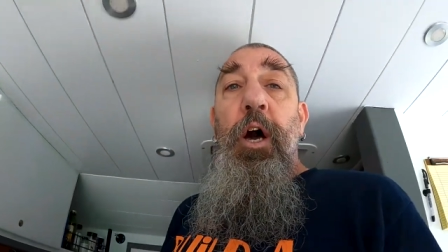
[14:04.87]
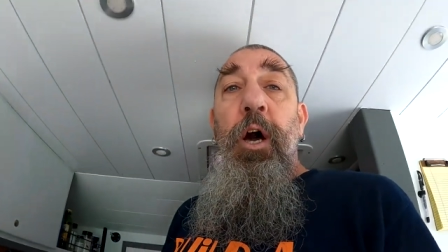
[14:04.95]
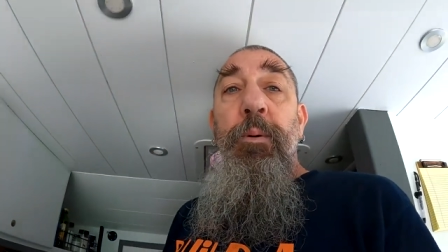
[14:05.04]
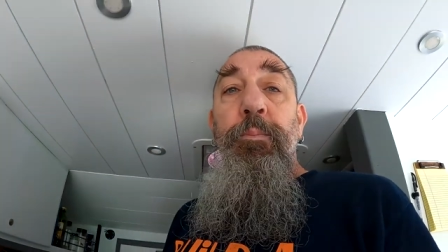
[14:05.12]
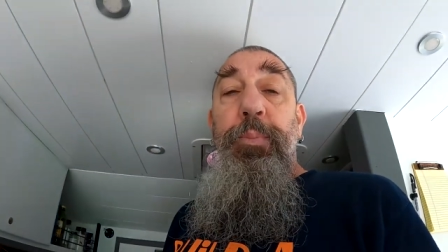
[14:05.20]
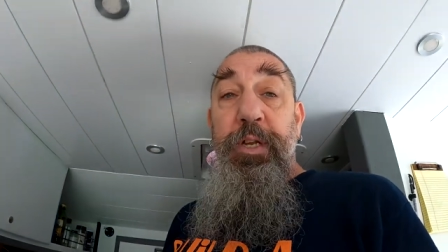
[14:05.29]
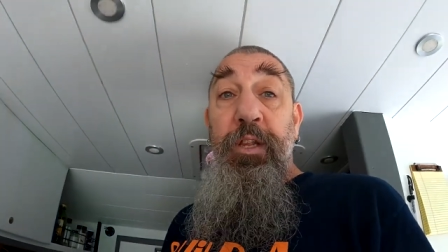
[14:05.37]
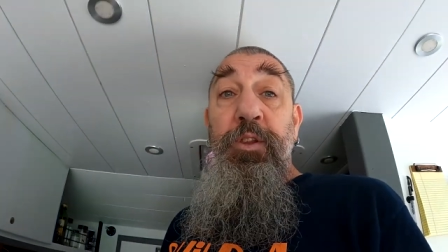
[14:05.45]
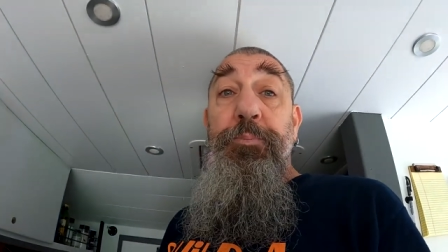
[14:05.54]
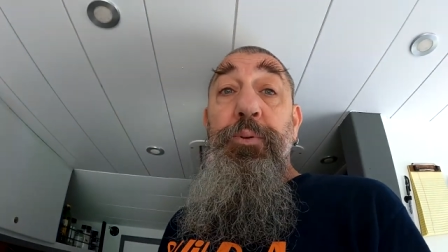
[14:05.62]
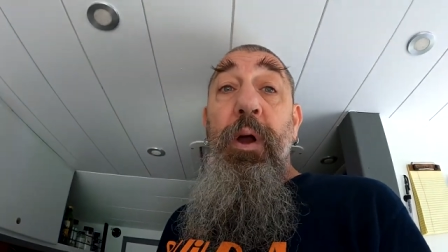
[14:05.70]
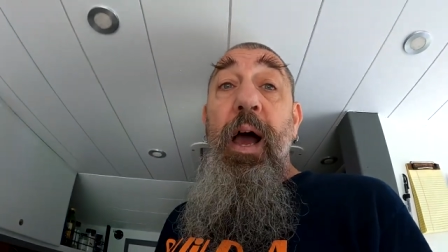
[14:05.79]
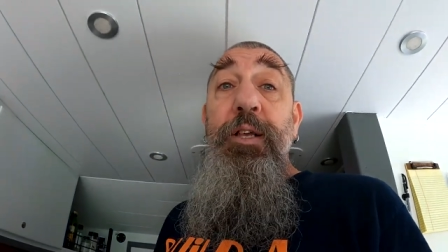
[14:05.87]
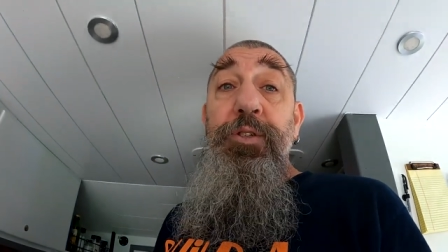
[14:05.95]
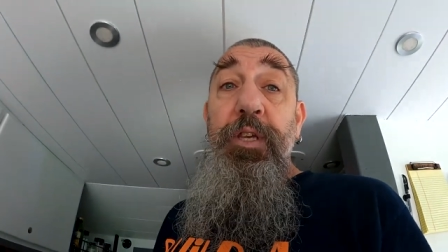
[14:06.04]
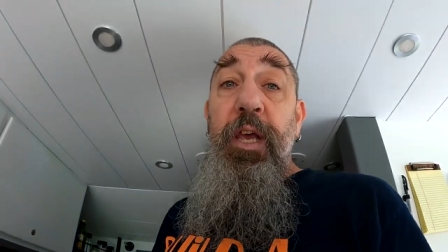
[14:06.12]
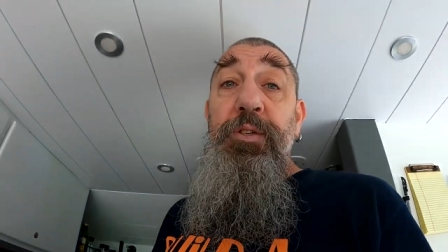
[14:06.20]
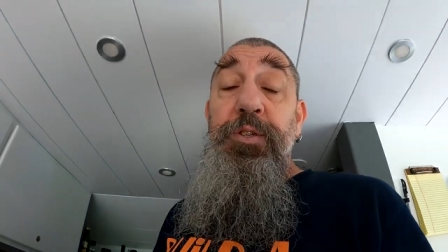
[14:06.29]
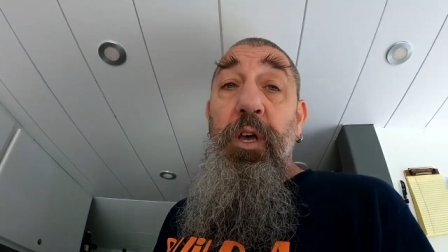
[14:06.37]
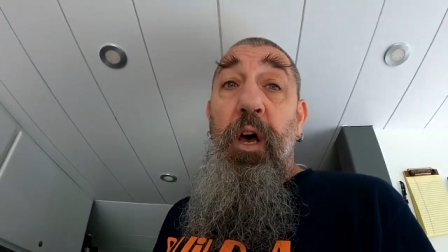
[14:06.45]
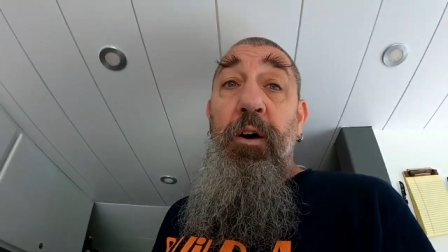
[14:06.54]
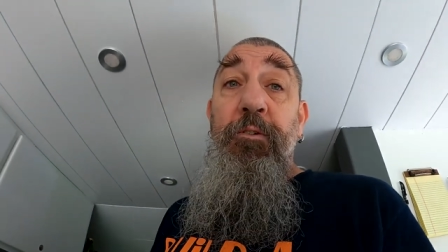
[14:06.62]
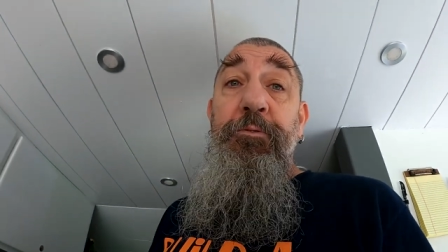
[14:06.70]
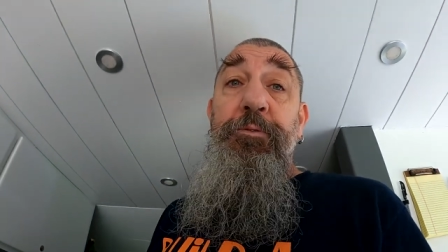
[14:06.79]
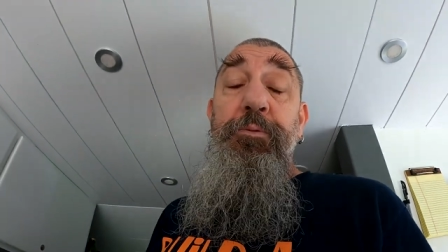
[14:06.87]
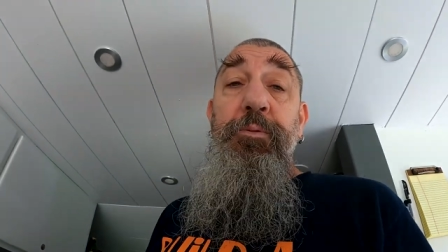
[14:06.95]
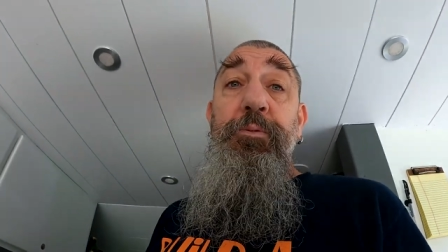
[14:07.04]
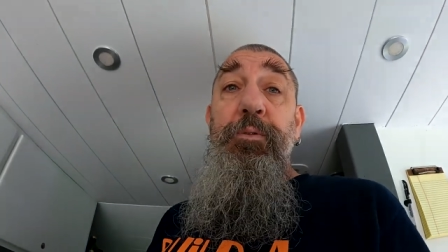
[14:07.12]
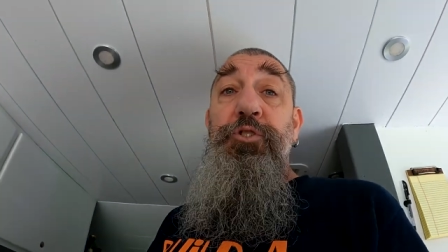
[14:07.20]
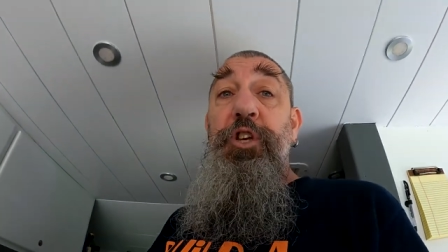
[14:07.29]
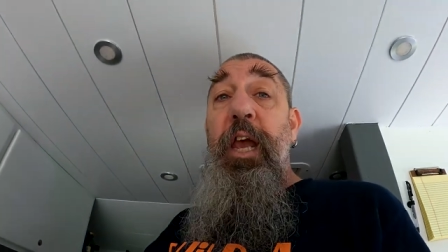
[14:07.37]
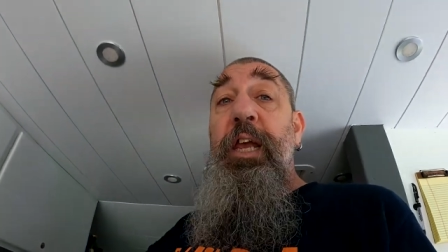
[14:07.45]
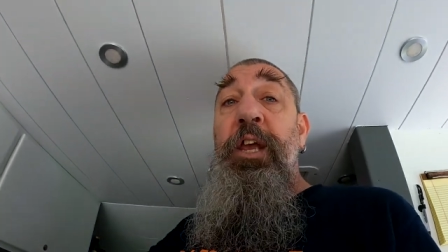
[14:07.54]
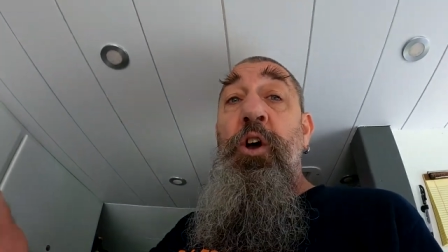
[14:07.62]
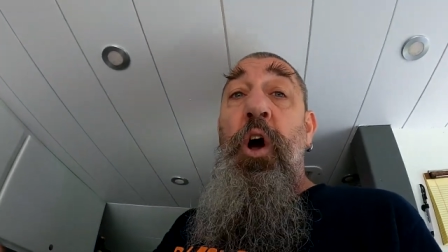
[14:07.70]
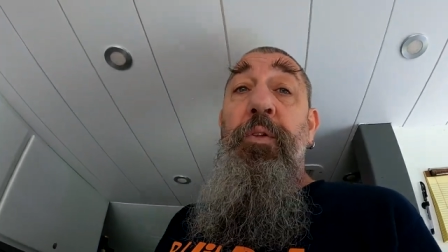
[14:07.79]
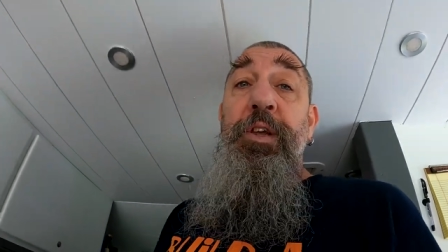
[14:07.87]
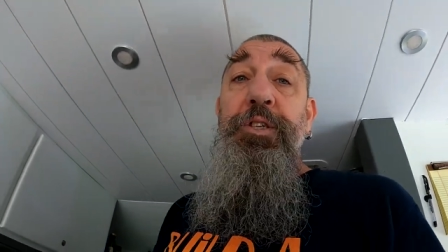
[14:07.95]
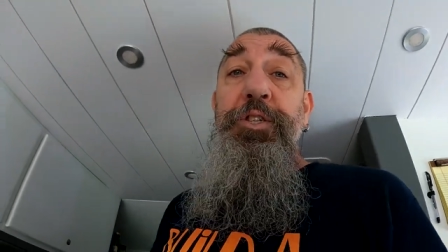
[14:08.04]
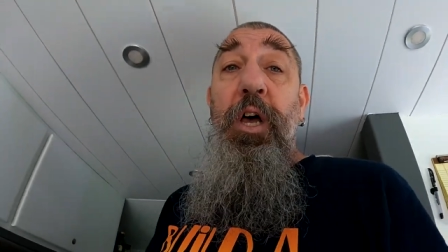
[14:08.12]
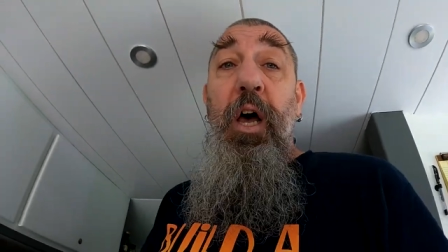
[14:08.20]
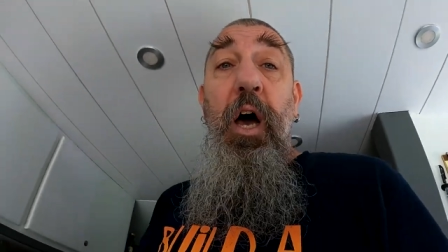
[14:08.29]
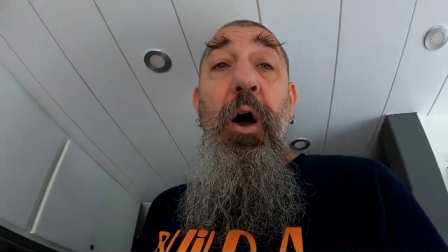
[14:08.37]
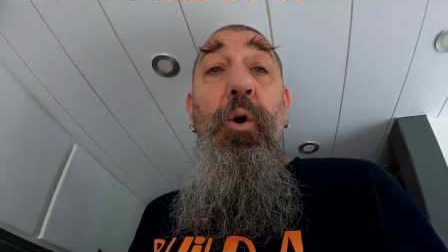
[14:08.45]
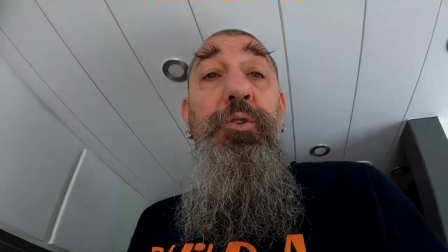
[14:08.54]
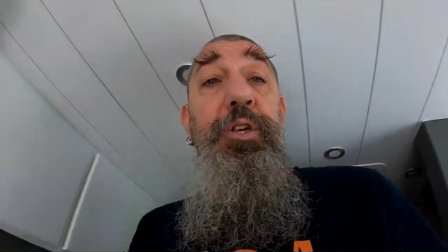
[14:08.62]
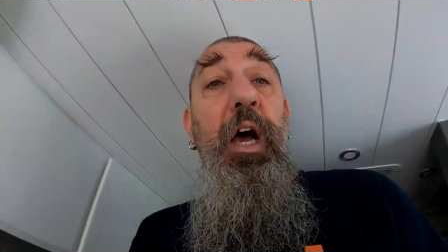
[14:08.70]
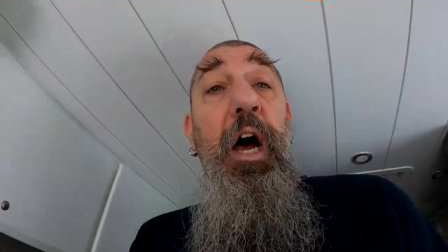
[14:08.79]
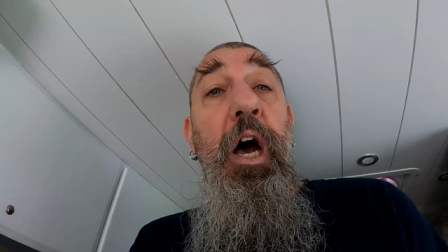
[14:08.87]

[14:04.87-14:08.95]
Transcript: But in the process of checking all this out,